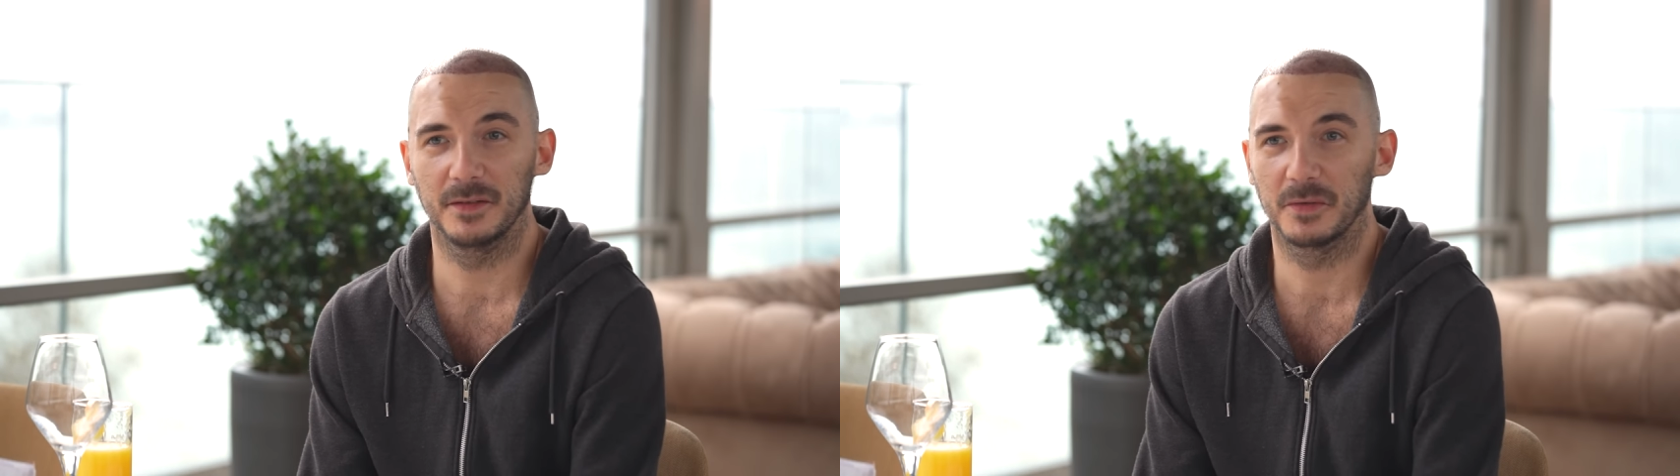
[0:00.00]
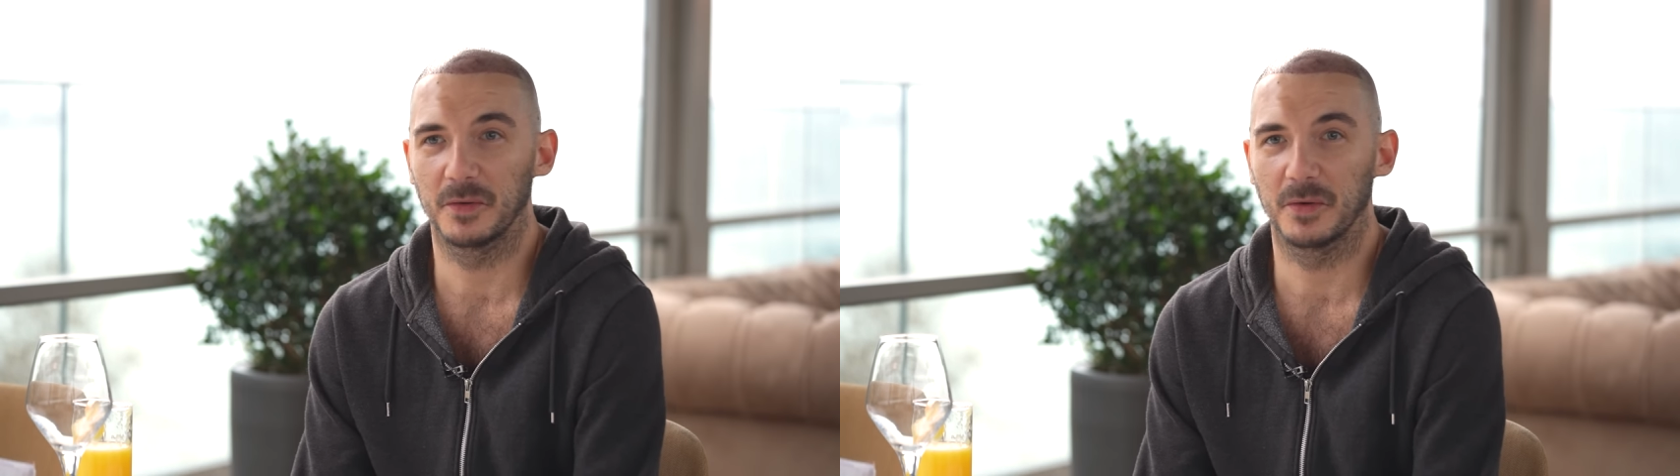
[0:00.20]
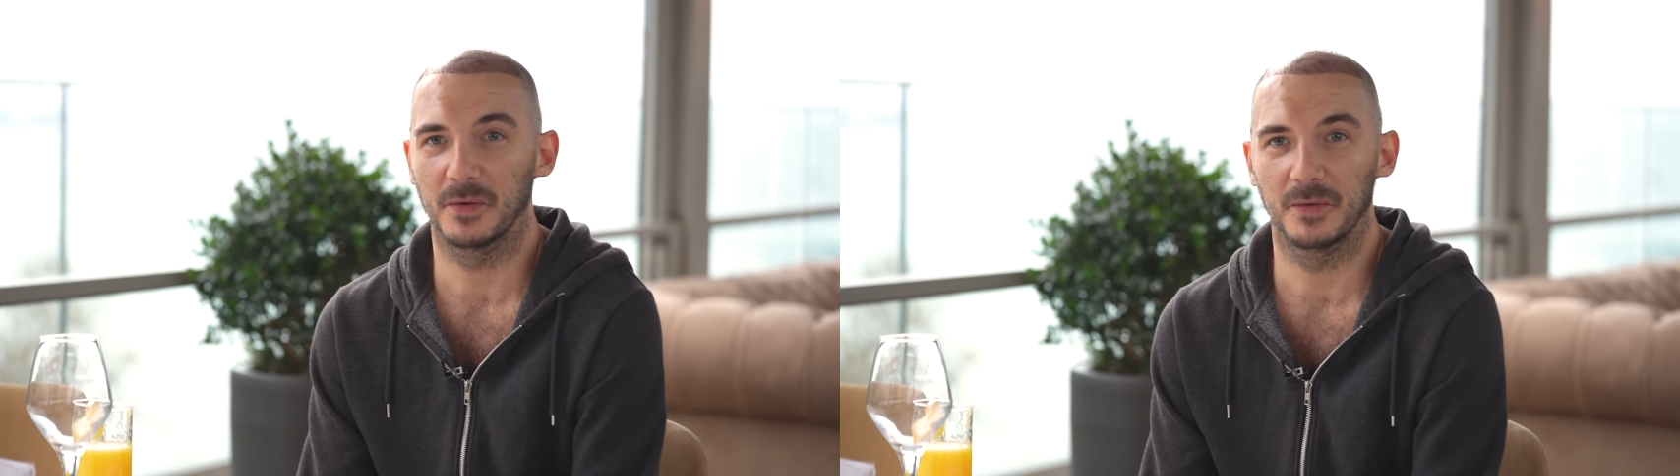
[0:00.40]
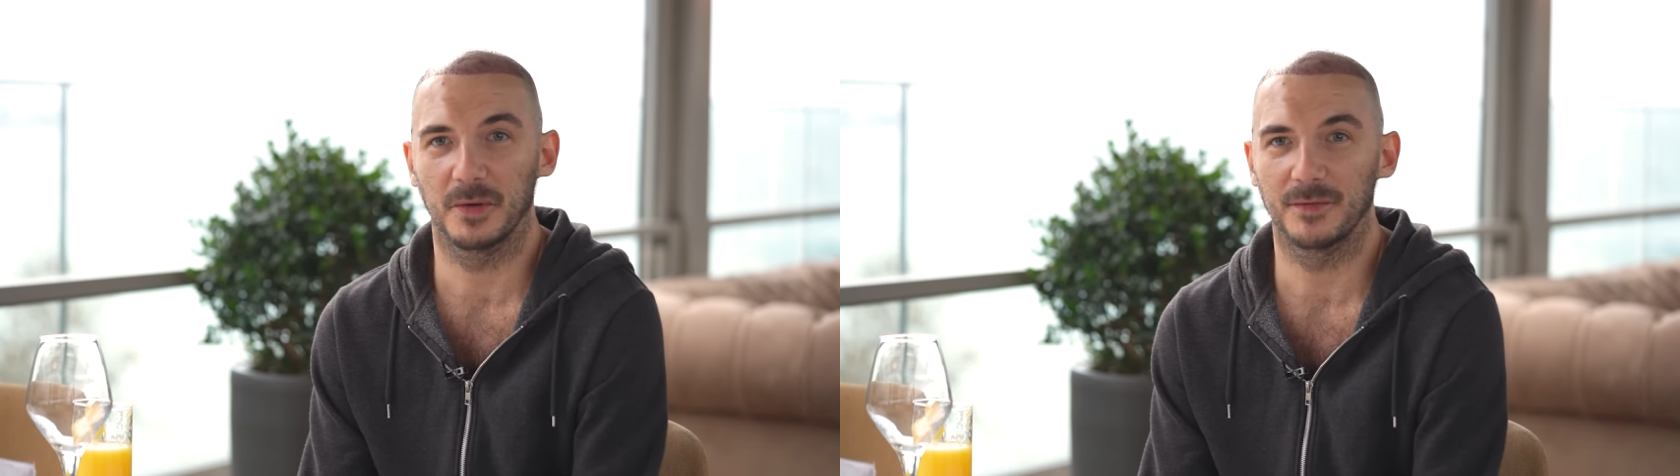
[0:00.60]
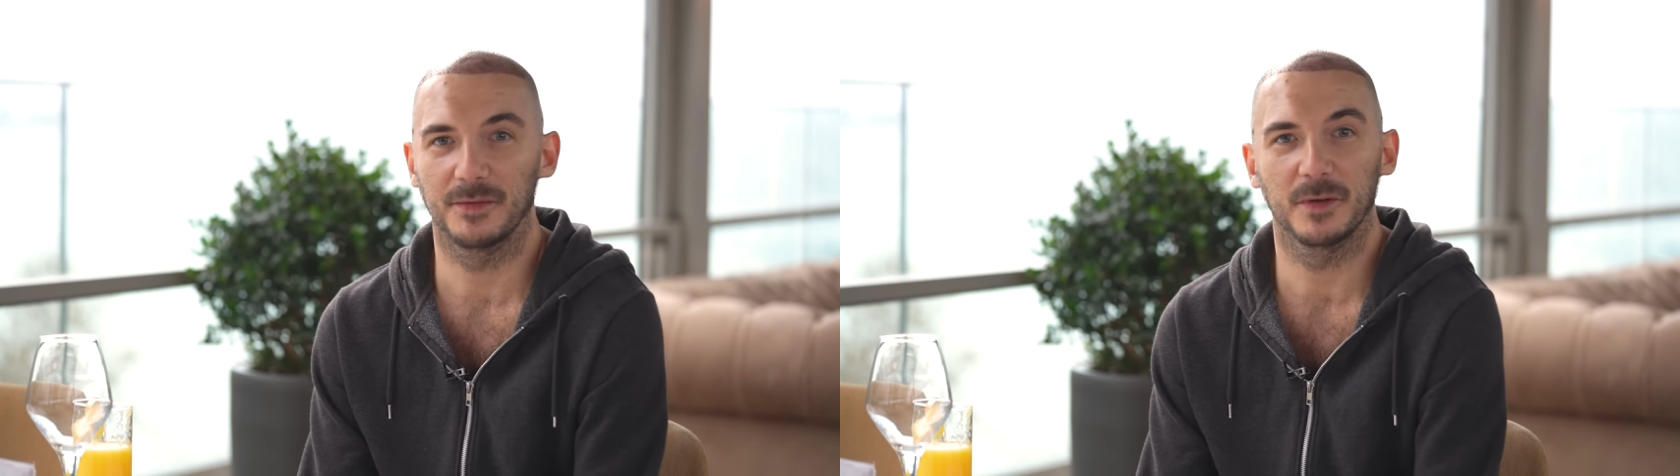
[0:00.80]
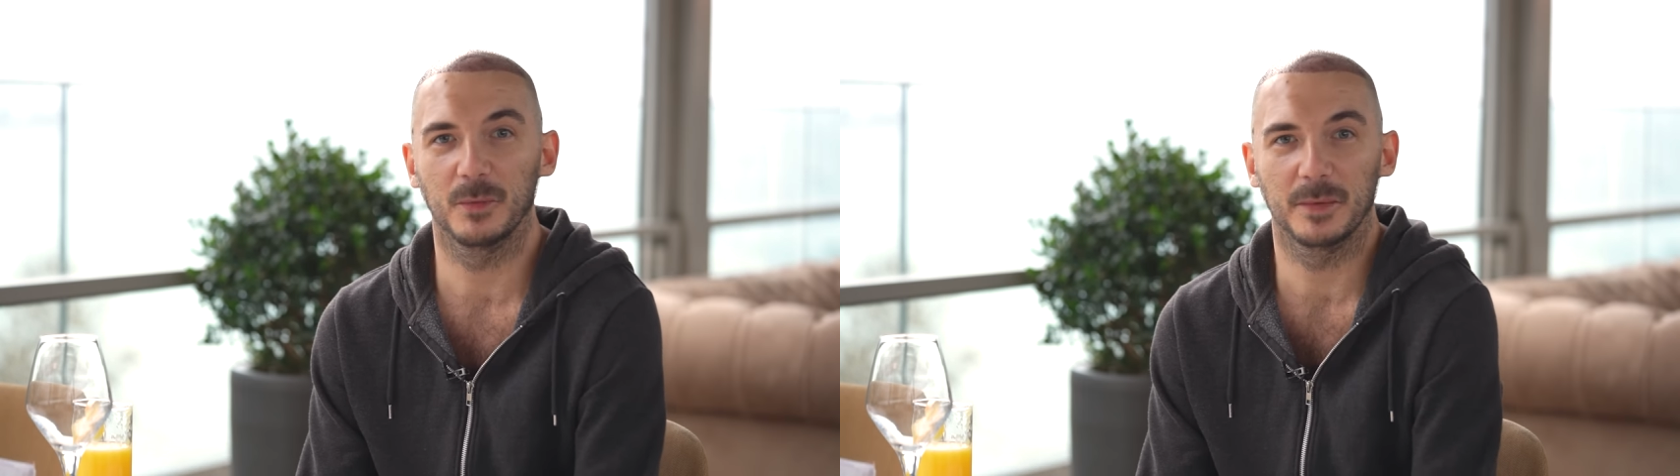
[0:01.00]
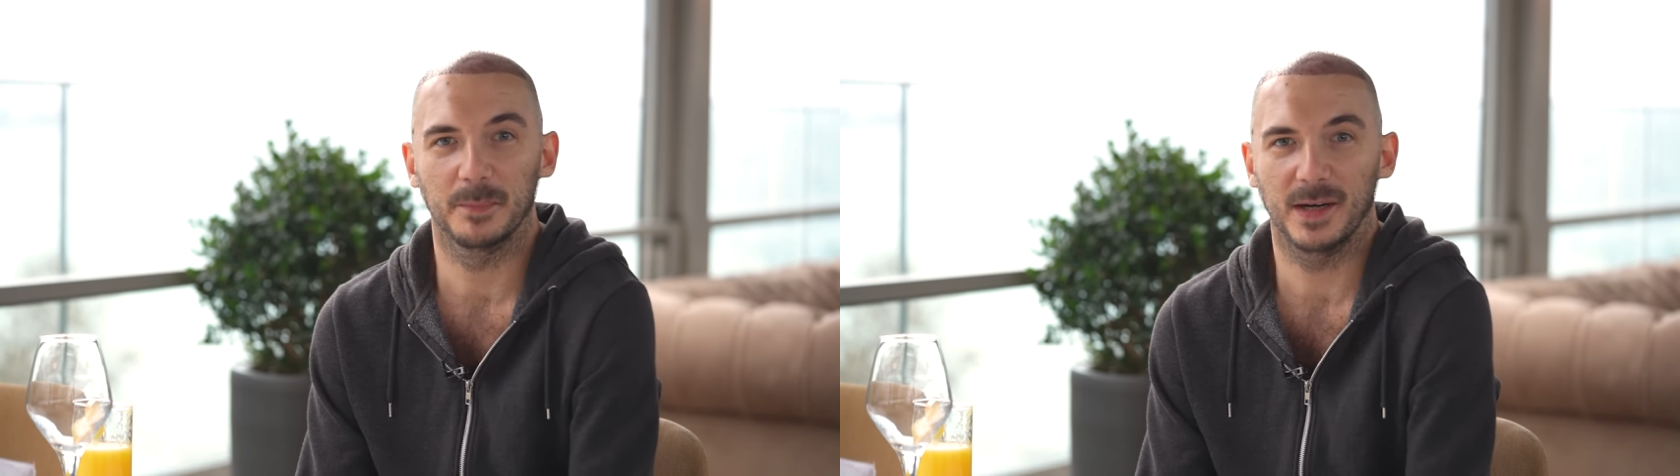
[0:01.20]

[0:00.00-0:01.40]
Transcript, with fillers: so you know everything went